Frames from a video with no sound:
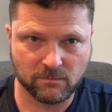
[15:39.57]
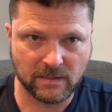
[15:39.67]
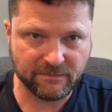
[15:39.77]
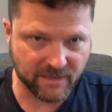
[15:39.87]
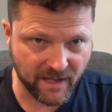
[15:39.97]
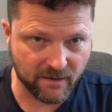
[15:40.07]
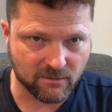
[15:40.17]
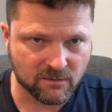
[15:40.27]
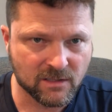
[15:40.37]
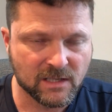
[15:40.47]
even
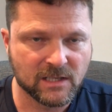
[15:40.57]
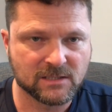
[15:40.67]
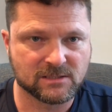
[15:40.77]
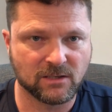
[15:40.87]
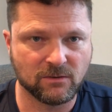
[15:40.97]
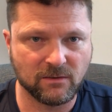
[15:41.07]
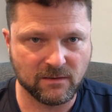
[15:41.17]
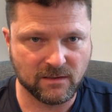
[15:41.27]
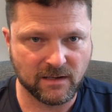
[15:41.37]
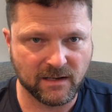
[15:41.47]
now. So
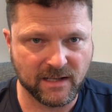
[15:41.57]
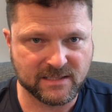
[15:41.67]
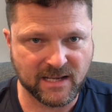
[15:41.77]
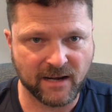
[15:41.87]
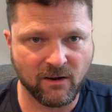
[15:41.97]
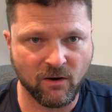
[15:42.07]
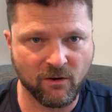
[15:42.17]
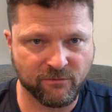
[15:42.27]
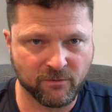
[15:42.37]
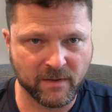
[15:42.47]
it's kind of
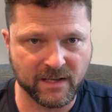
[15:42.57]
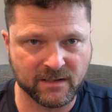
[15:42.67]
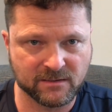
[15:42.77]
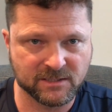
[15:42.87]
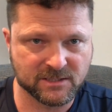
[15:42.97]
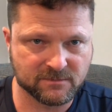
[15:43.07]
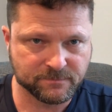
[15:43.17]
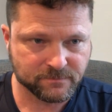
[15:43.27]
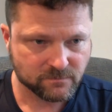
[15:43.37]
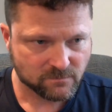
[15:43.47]
hard for me to just,
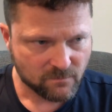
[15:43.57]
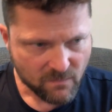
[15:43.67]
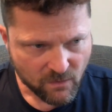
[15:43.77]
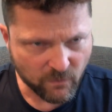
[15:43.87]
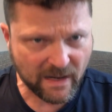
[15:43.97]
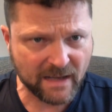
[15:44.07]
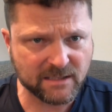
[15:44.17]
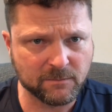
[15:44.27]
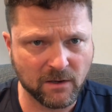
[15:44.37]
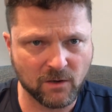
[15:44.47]
when I
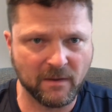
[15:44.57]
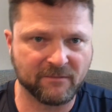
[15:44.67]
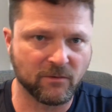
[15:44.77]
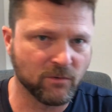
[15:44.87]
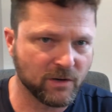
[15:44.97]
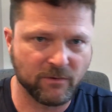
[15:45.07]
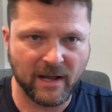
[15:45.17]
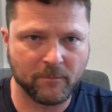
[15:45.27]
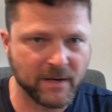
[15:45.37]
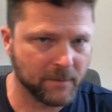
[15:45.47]
come home, have to run
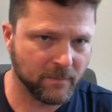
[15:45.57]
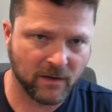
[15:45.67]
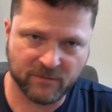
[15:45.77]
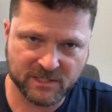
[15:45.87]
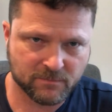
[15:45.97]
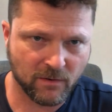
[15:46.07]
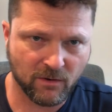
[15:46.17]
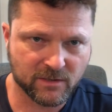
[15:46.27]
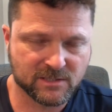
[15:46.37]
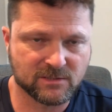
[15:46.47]
around, pick up all these
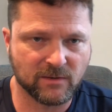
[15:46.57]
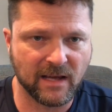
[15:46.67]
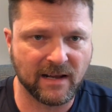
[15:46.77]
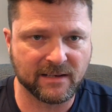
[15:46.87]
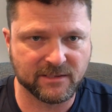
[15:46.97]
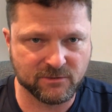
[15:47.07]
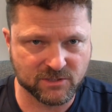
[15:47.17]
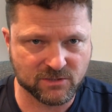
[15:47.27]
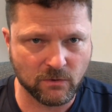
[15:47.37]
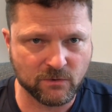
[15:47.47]
parts. So what I like to do is
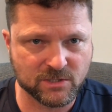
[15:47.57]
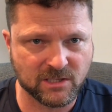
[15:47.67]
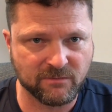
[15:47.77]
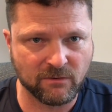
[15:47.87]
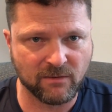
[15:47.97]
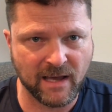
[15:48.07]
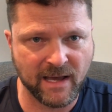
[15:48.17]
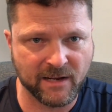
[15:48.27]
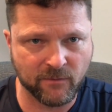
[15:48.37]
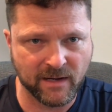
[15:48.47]
just order stuff
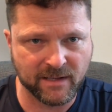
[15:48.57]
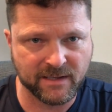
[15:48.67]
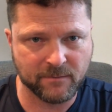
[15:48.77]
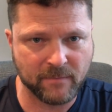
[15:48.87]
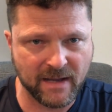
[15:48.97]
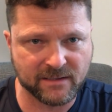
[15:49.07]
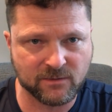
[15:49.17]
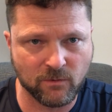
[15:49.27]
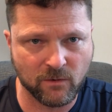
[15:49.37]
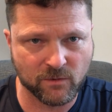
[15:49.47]
online, and when I get back
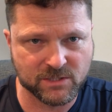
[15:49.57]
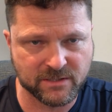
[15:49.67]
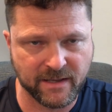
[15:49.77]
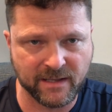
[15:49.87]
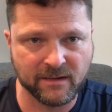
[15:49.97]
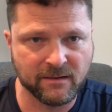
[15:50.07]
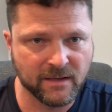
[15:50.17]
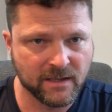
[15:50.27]
to where we're staying,